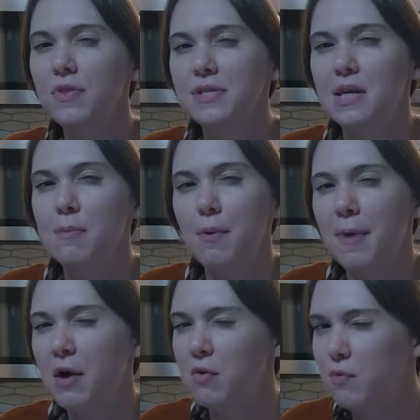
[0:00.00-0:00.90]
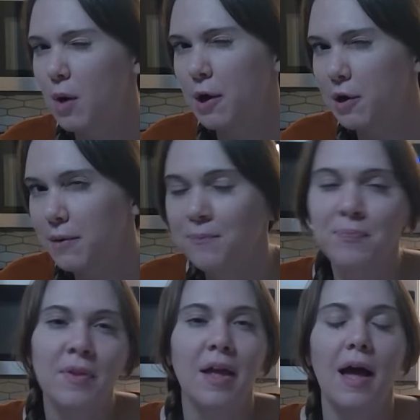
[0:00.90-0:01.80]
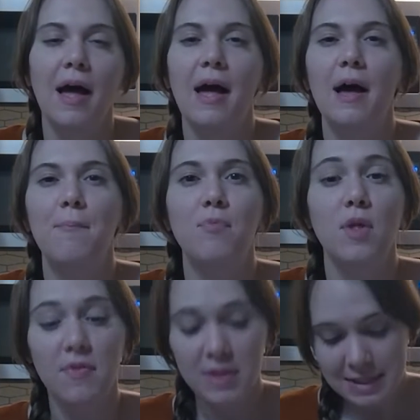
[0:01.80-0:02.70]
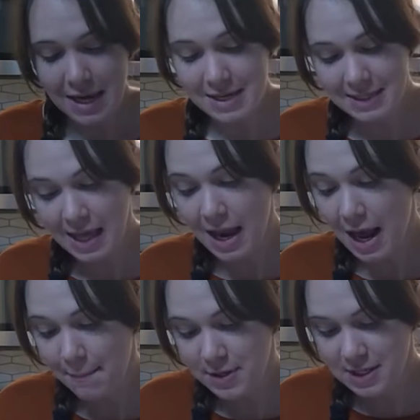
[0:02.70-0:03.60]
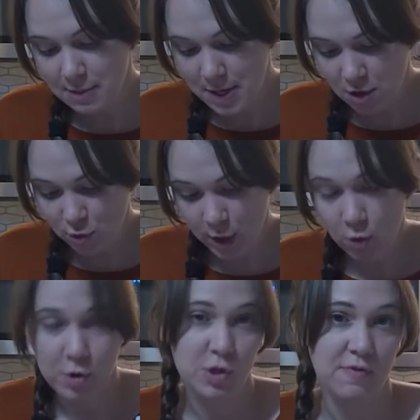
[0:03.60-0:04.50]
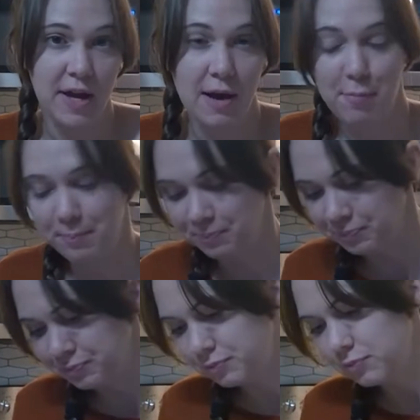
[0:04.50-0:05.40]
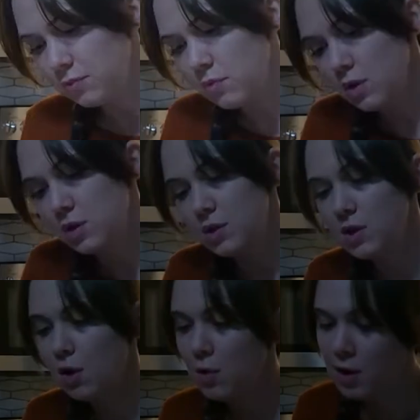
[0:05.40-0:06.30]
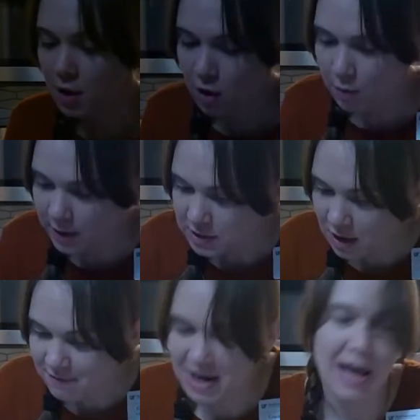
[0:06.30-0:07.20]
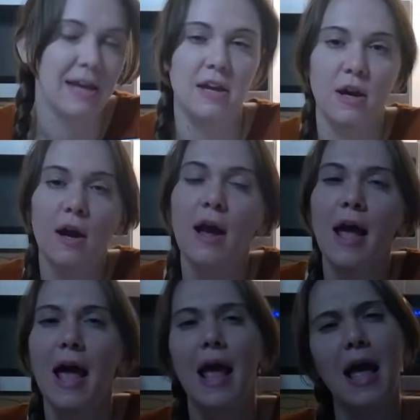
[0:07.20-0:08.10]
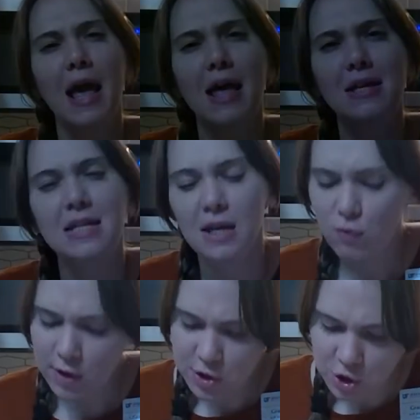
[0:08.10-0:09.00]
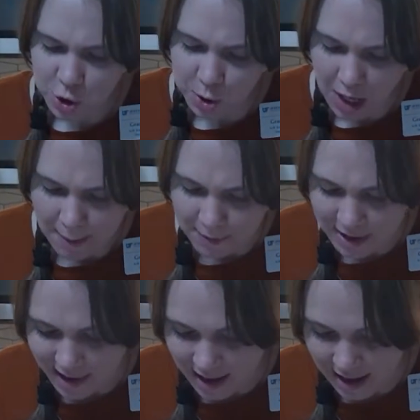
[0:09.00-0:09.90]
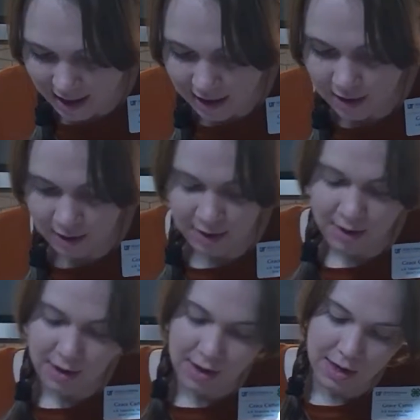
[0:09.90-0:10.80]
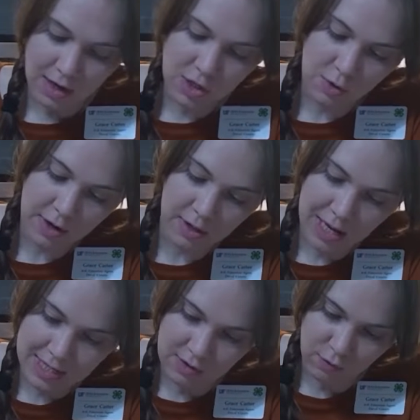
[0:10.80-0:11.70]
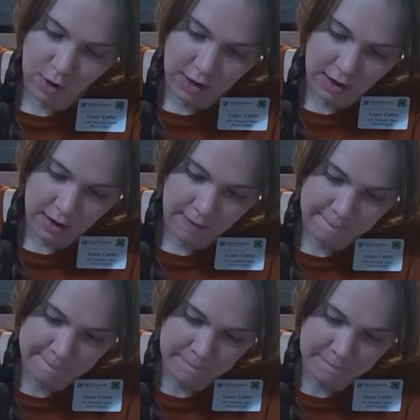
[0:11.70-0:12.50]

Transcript: the same amount of water. In this case, that happens to be 3/4 of a cup. So we also have an egg here. And if we were to drop an egg into our glass of water,